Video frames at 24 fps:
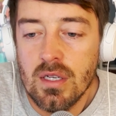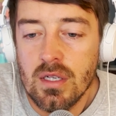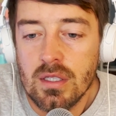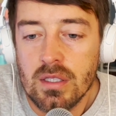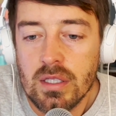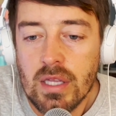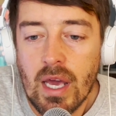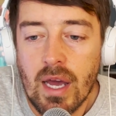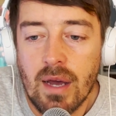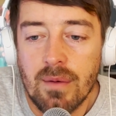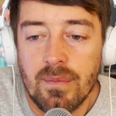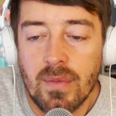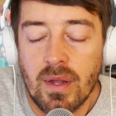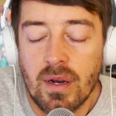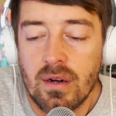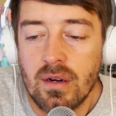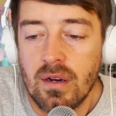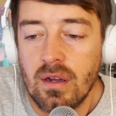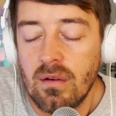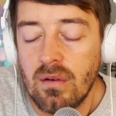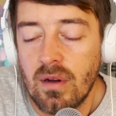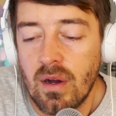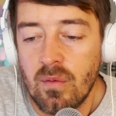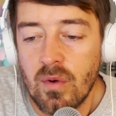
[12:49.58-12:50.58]
yeah, I don't
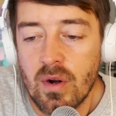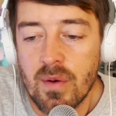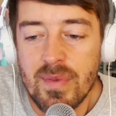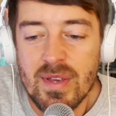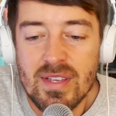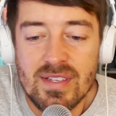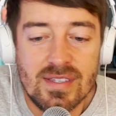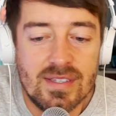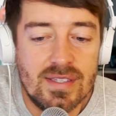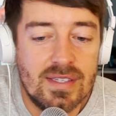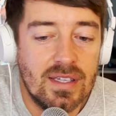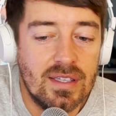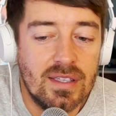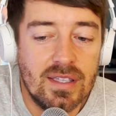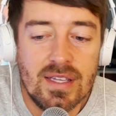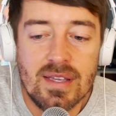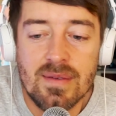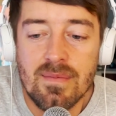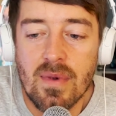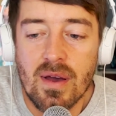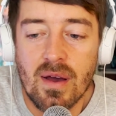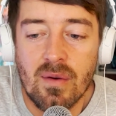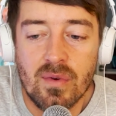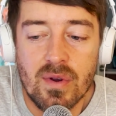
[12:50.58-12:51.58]
know. I want to be
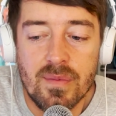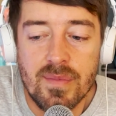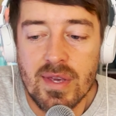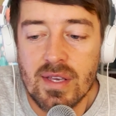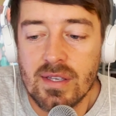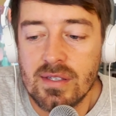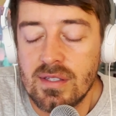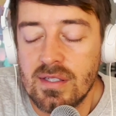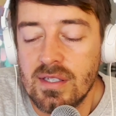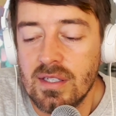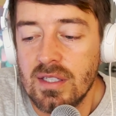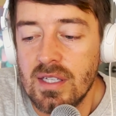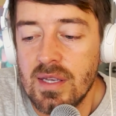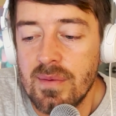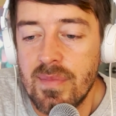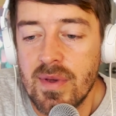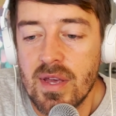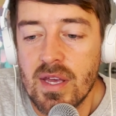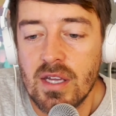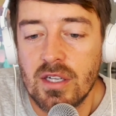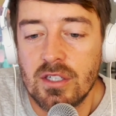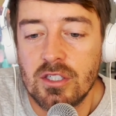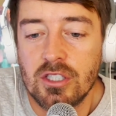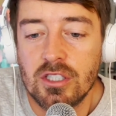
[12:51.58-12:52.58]
silly. I want to be a silly
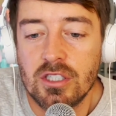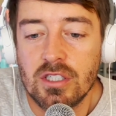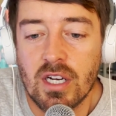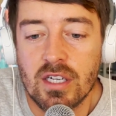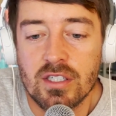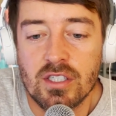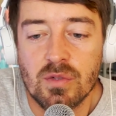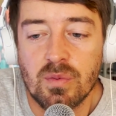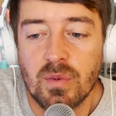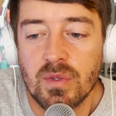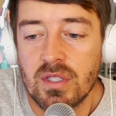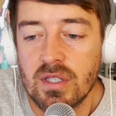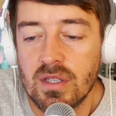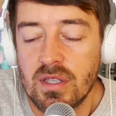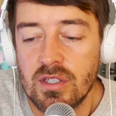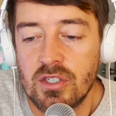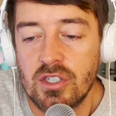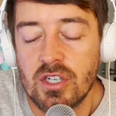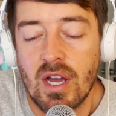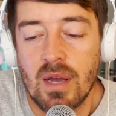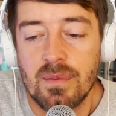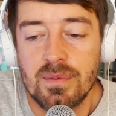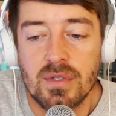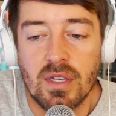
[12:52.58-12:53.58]
bitch. I just went to the
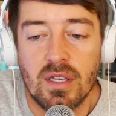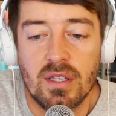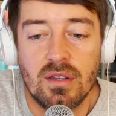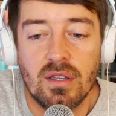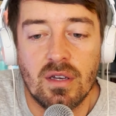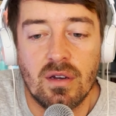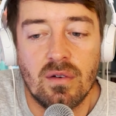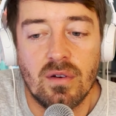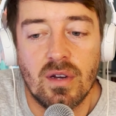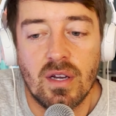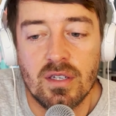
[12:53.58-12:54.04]
job site though.